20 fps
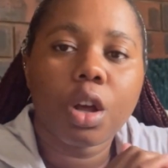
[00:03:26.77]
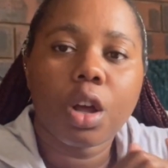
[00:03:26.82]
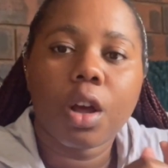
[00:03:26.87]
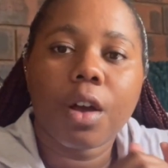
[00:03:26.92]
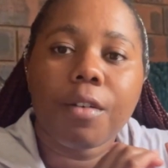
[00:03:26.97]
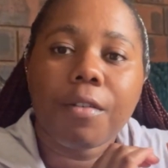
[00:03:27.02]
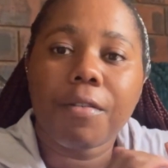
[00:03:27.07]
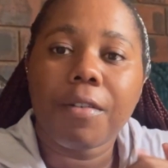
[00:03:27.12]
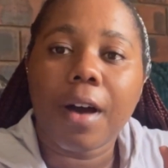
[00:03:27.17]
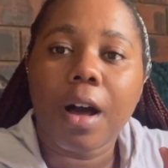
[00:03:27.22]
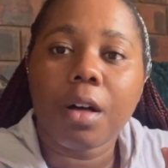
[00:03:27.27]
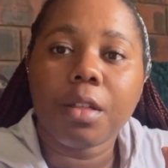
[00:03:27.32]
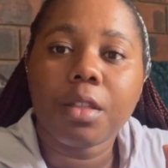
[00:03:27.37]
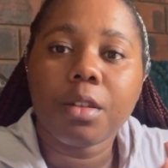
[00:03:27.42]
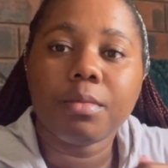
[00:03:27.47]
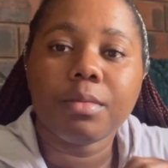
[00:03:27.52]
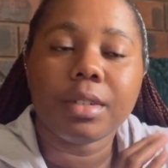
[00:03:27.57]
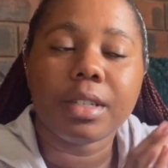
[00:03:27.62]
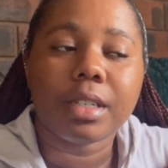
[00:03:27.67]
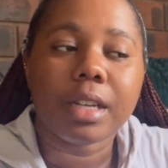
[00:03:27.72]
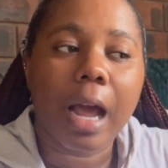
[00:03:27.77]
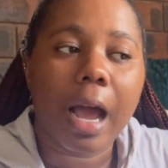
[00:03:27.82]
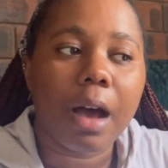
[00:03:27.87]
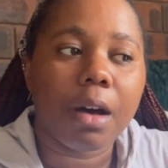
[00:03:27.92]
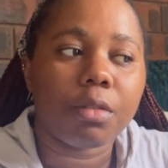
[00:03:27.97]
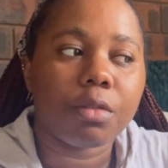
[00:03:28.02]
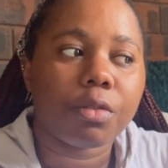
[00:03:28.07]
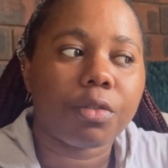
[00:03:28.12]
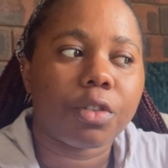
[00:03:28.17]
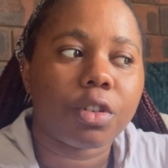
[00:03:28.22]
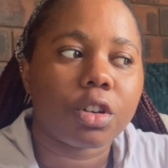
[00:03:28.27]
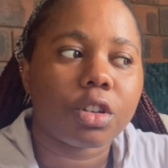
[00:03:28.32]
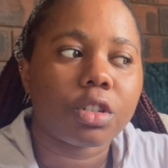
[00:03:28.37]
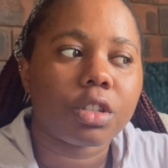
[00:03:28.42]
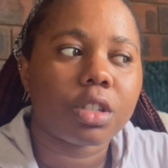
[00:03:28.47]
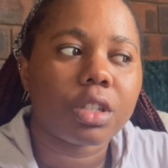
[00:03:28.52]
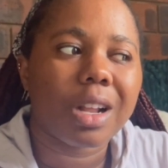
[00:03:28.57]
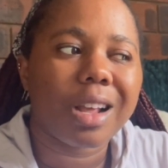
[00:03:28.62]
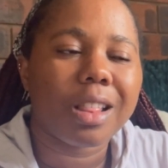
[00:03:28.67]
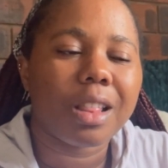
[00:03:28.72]
file them down
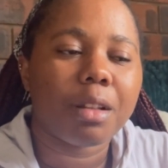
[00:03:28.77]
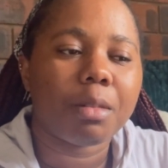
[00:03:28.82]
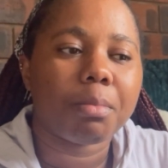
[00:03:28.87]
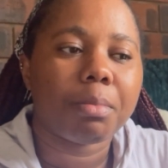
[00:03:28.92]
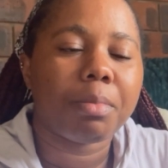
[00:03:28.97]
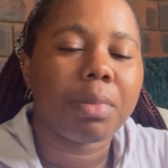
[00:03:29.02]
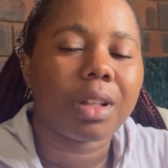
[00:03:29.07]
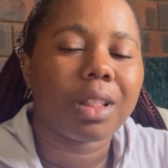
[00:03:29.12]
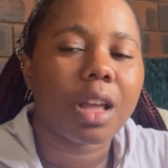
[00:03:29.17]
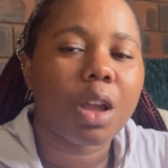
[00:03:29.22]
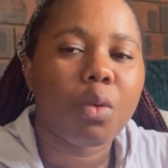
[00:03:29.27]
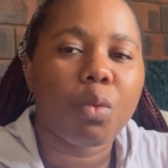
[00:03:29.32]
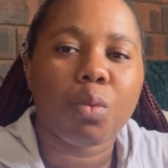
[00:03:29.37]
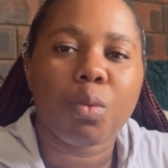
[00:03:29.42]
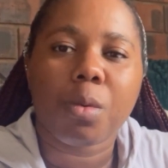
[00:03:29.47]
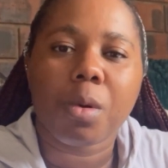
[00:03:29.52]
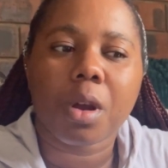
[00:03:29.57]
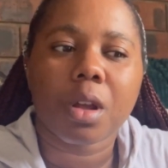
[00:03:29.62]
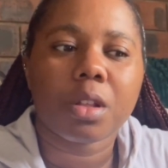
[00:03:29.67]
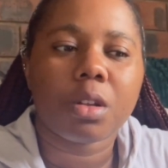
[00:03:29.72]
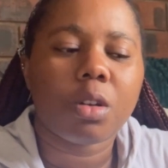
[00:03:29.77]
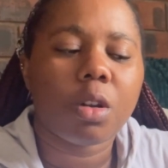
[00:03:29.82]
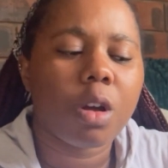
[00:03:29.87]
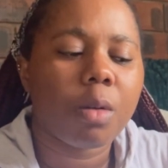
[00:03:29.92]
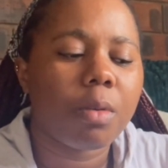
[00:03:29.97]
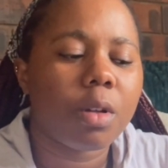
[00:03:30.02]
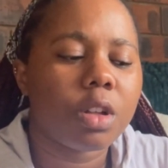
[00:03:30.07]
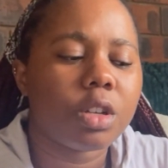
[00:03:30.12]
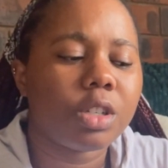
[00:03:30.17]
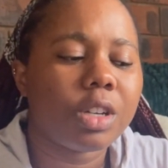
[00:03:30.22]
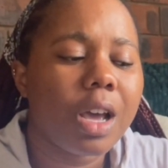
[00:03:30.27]
first and then pick like a regular nail polish.